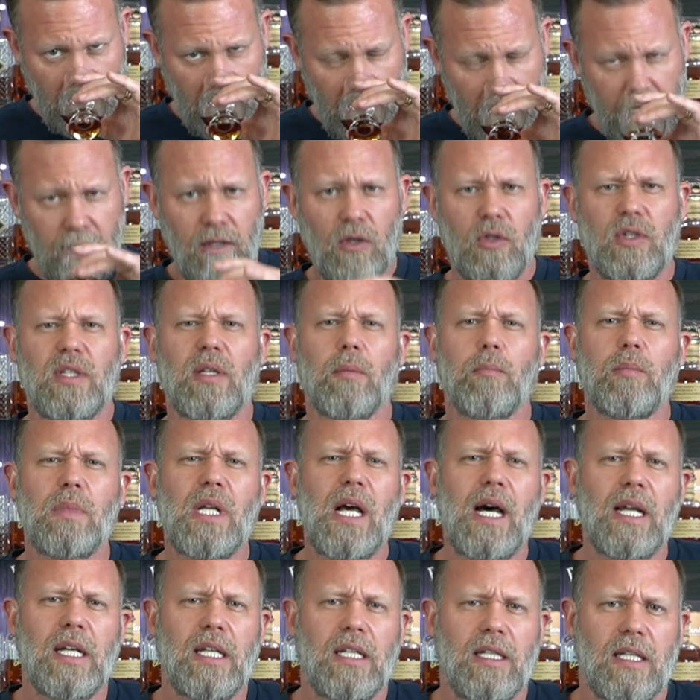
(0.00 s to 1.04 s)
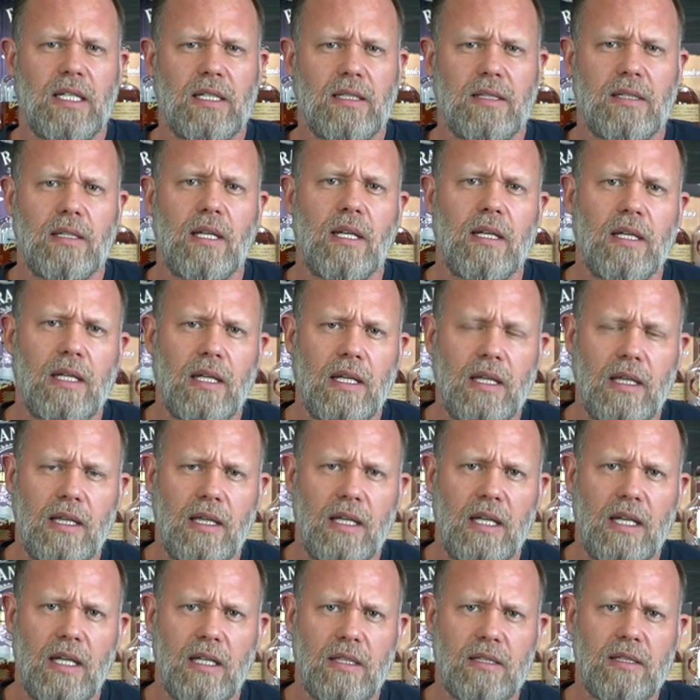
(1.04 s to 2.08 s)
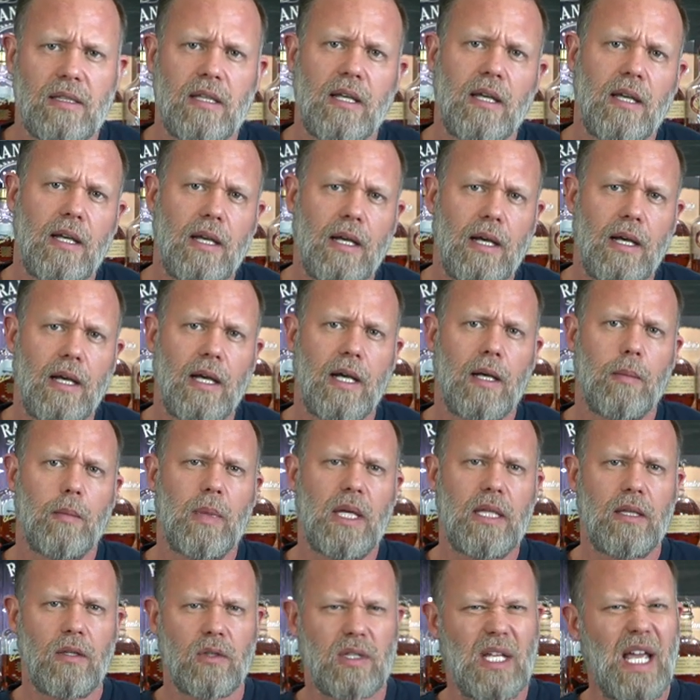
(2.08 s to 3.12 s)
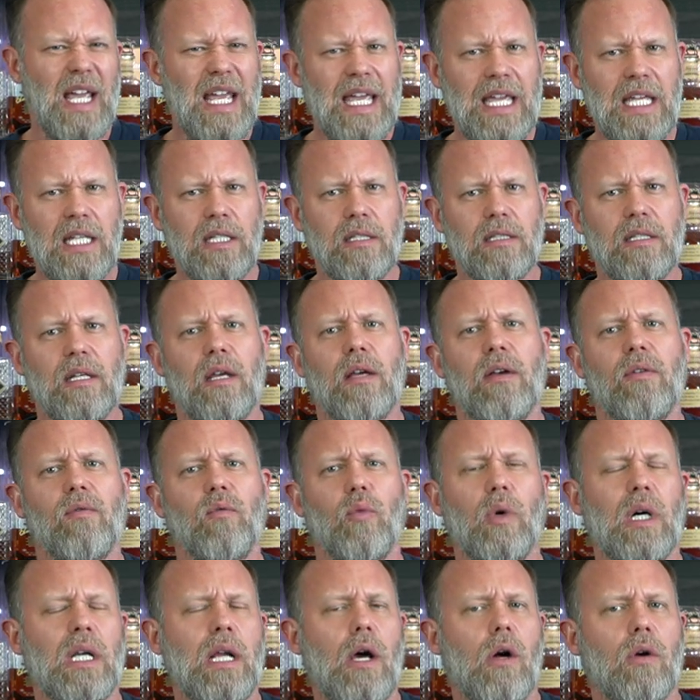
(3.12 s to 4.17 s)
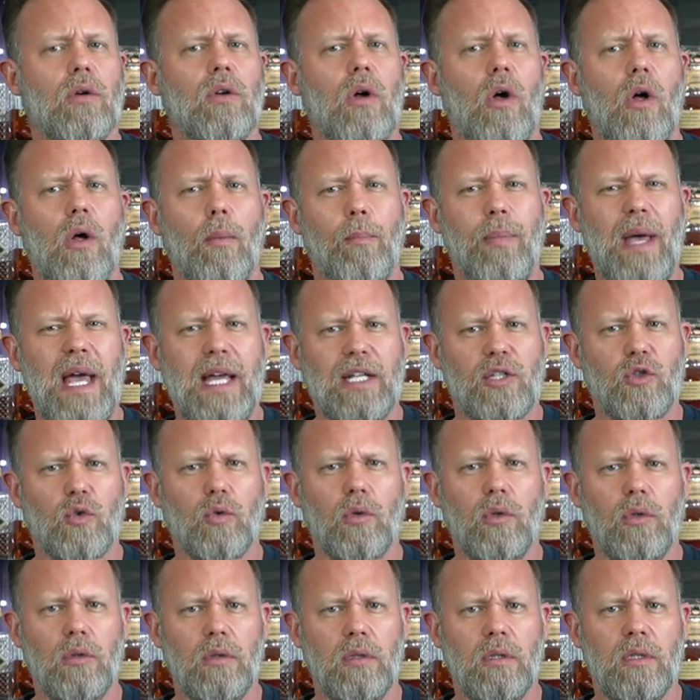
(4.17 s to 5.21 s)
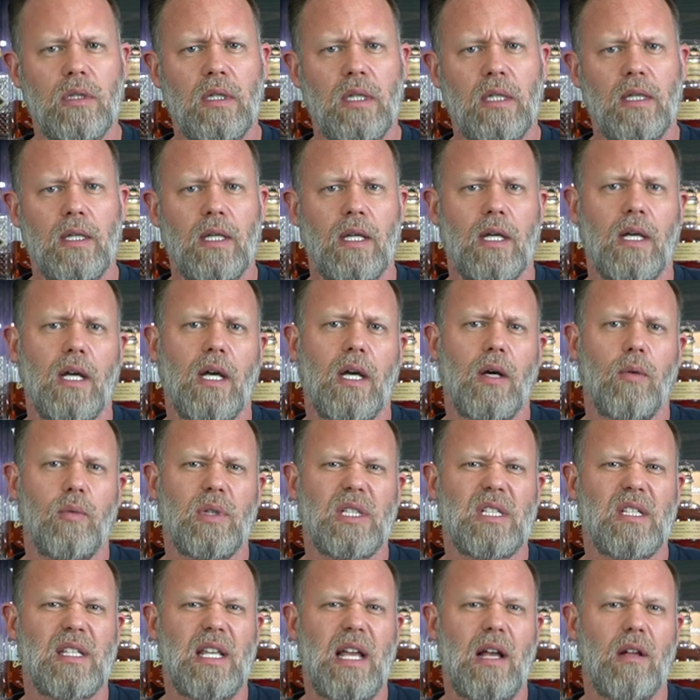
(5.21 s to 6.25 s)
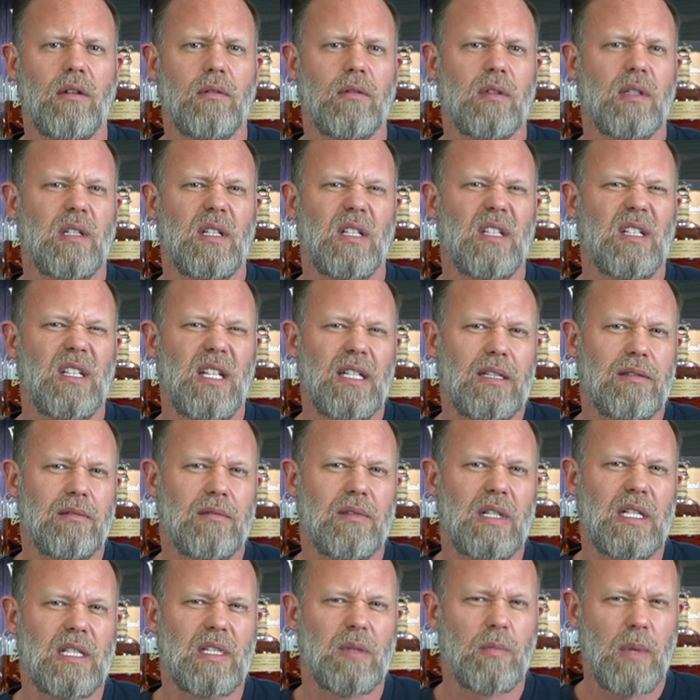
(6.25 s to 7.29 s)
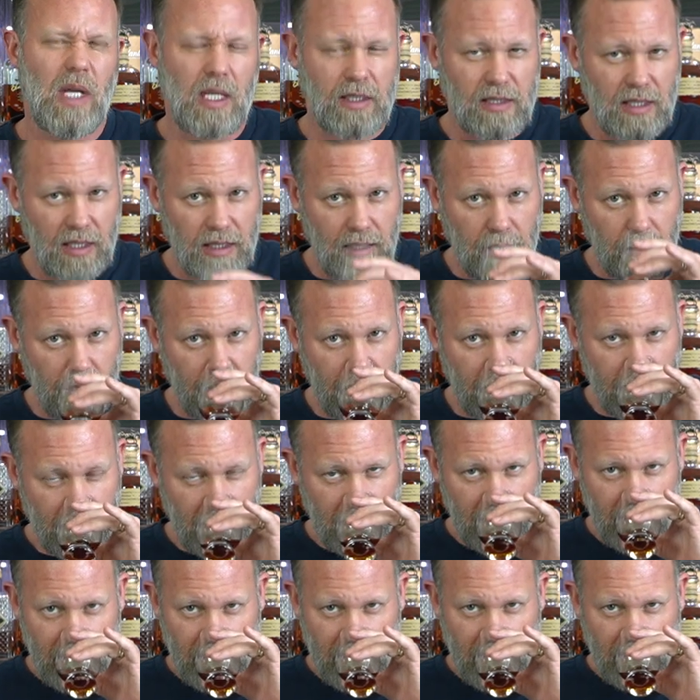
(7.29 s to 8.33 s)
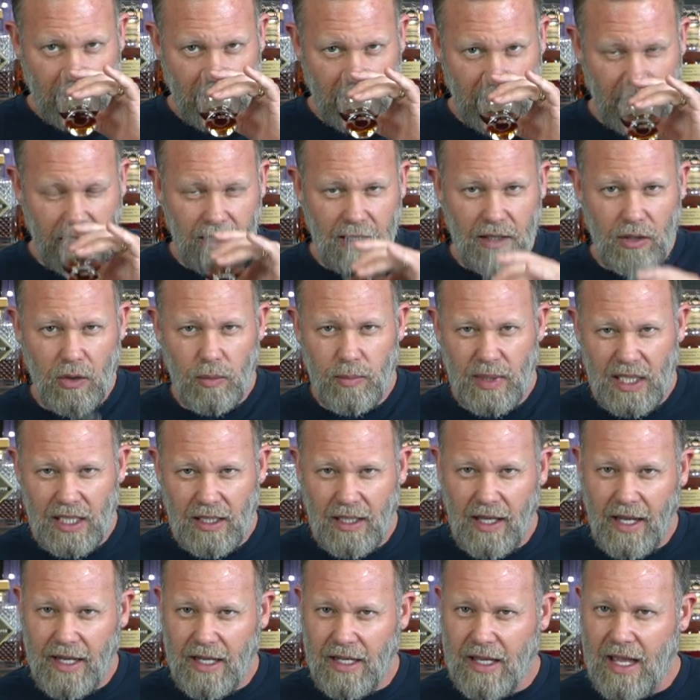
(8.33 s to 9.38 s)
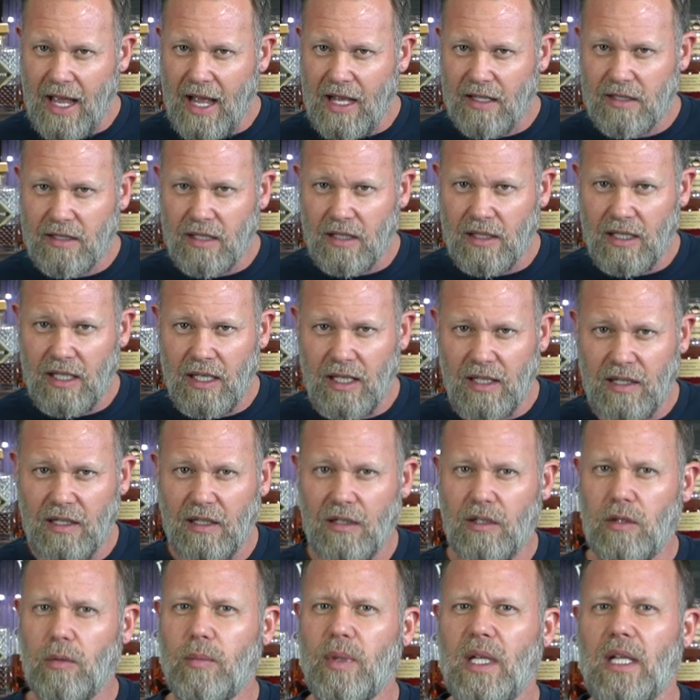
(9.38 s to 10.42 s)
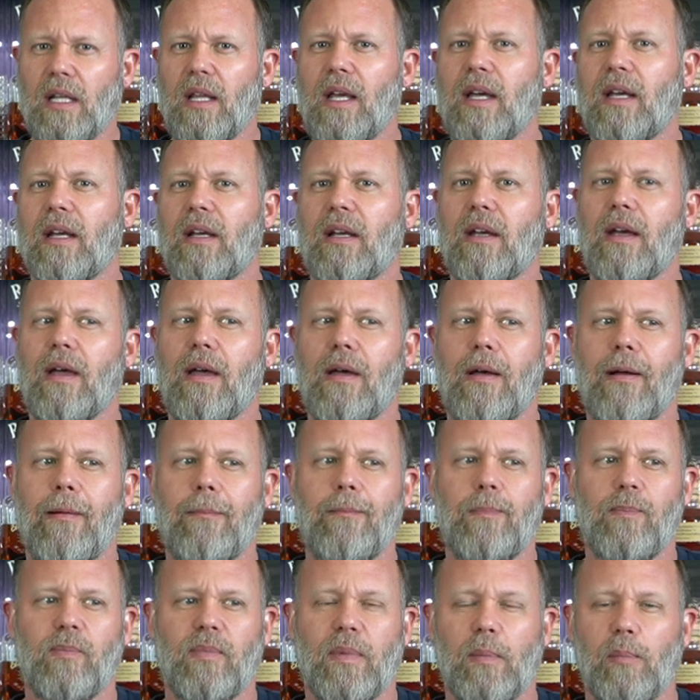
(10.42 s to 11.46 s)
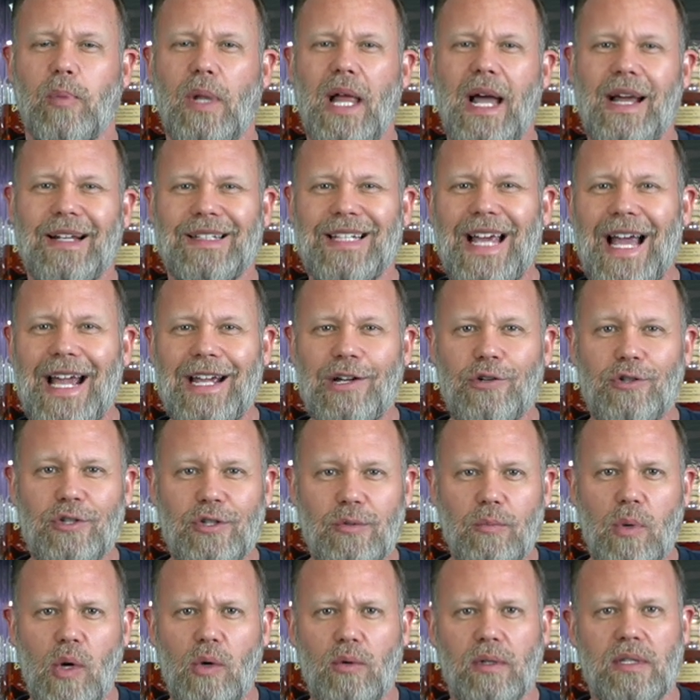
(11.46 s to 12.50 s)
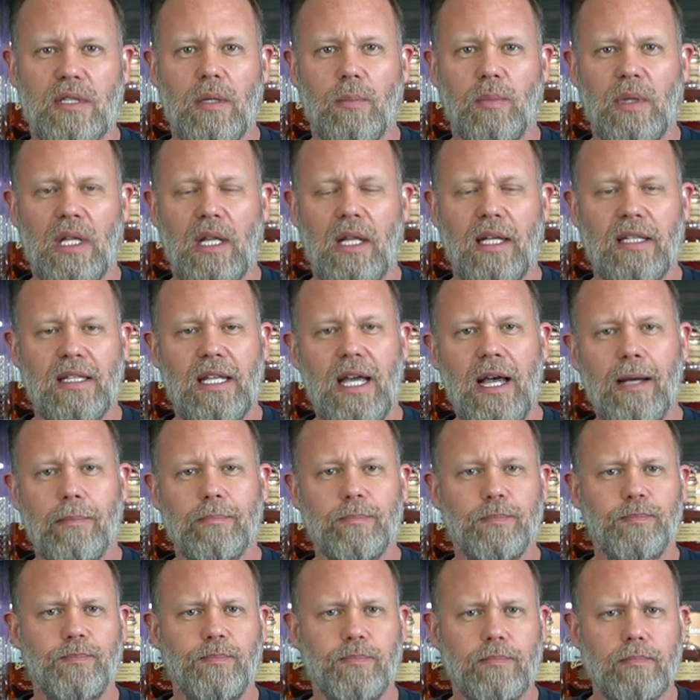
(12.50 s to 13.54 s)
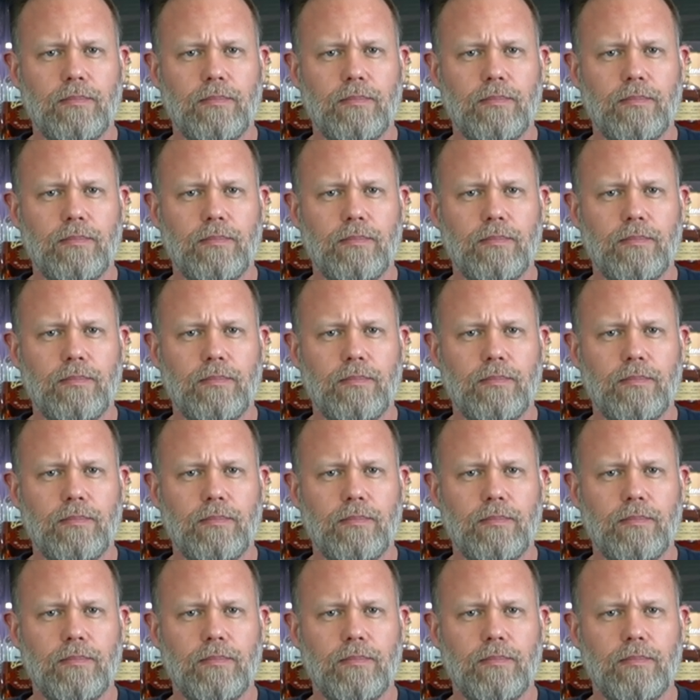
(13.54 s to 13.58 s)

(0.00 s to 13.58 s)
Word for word: And there's some nuttiness in this um, and there's a hint of what I'll call petrol, uh, which sound it, it, it, smells a little a little bit like gasoline, a little bit like um, black tire smoke, something like that.